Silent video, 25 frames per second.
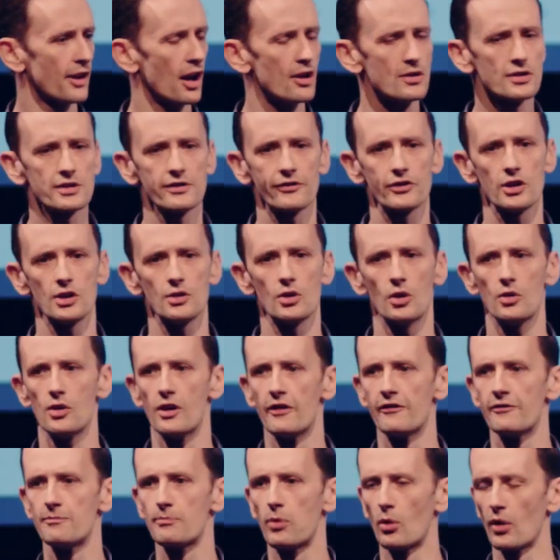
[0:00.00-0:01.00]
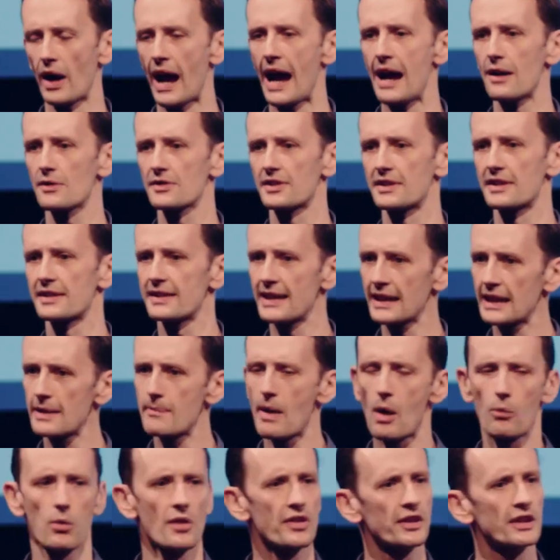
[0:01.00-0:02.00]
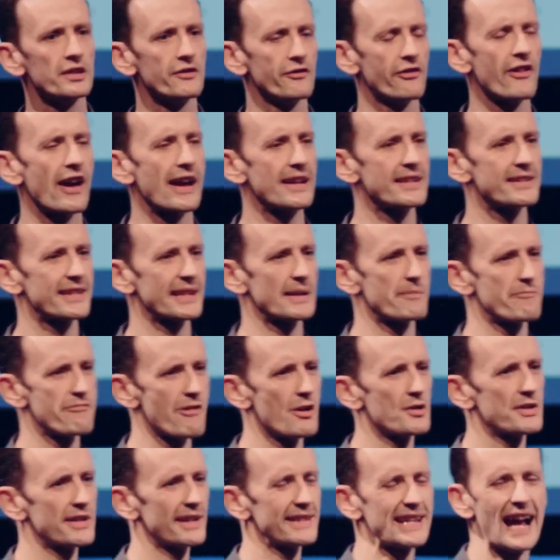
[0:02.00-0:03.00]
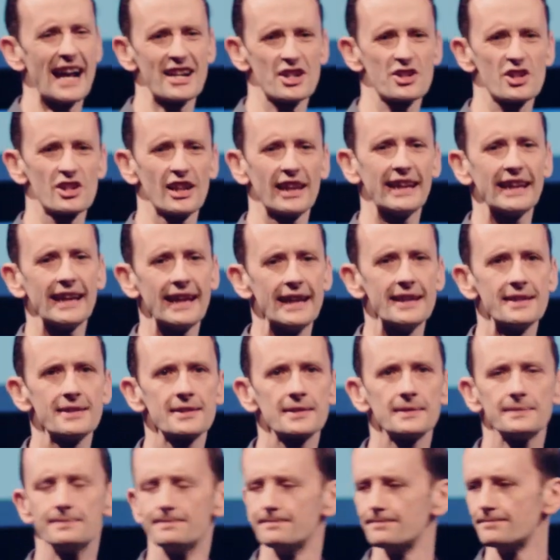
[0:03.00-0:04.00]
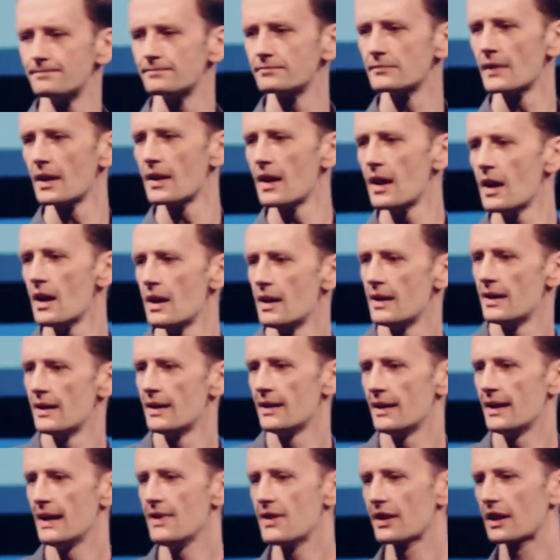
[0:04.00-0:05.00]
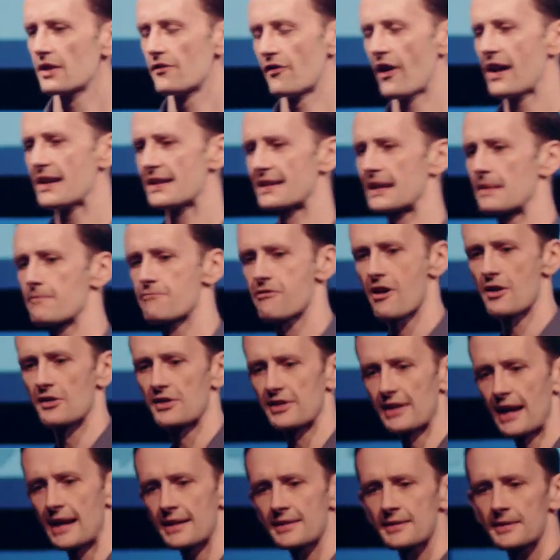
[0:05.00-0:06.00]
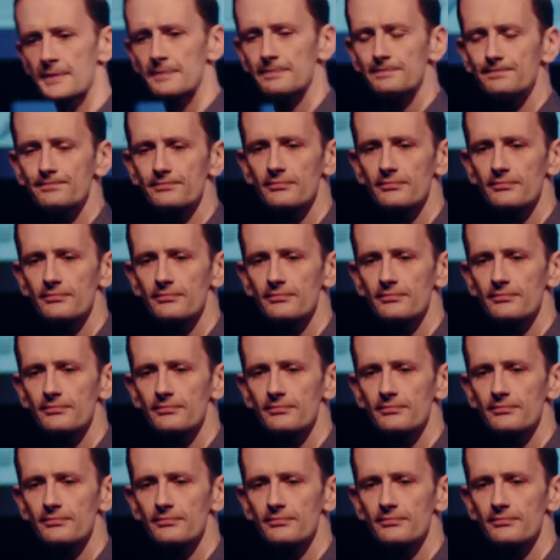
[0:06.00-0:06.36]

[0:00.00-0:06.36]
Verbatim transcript: those of you who have bought houses, think about what the conveyancing process actually is. In the conveyancing process,